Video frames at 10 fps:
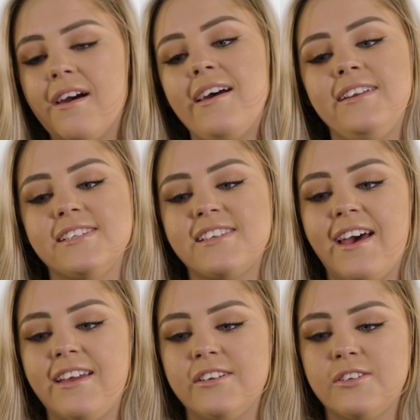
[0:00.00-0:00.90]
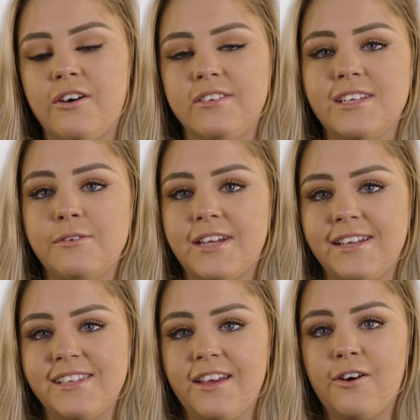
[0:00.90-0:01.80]
and decided on South
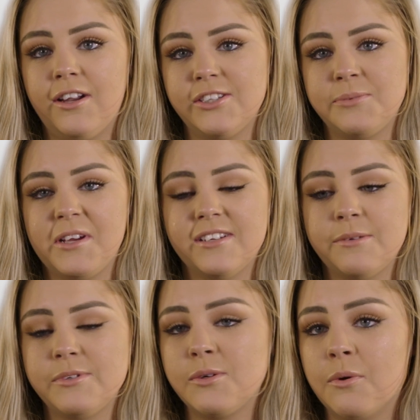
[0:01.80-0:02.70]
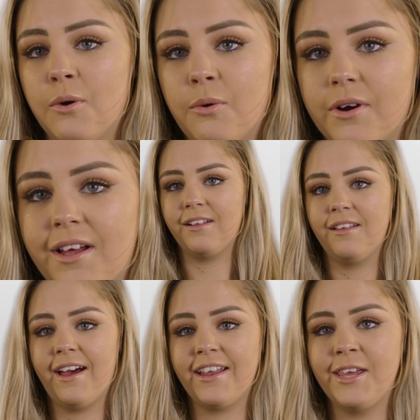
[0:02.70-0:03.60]
Tyneside College because it was so
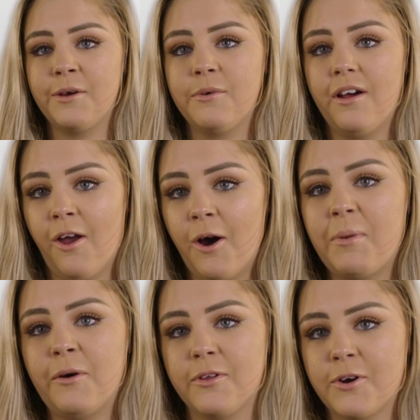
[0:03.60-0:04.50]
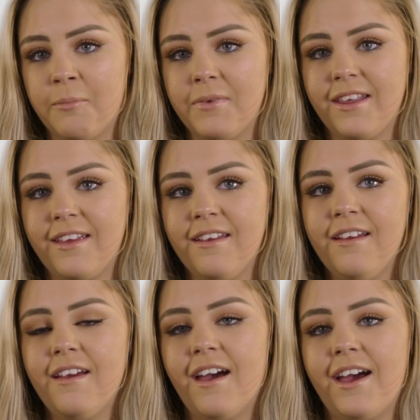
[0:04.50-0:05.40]
local. I knew a lot about the company.
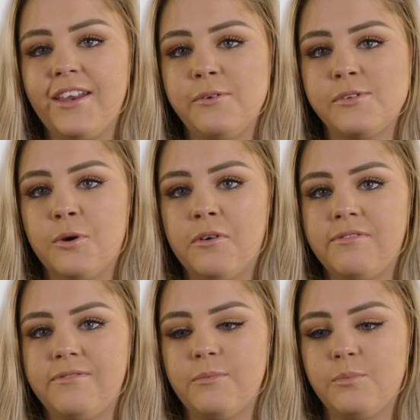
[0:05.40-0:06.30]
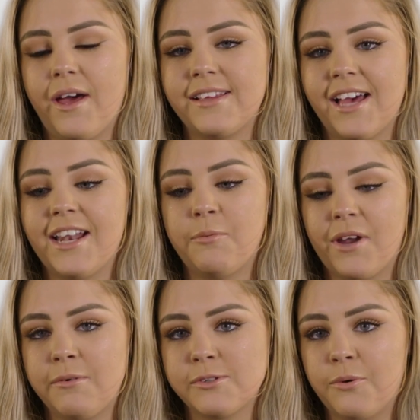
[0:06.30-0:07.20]
I knew sort of exactly
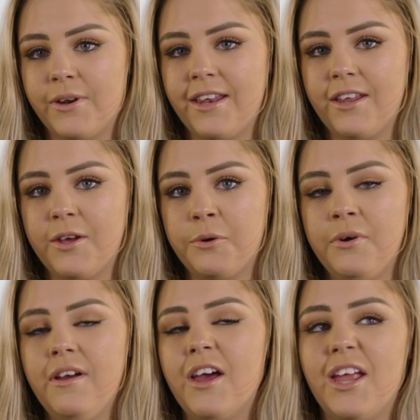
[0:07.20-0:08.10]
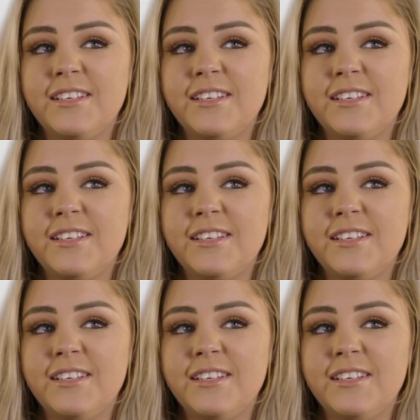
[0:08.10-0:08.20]
what I was going into. And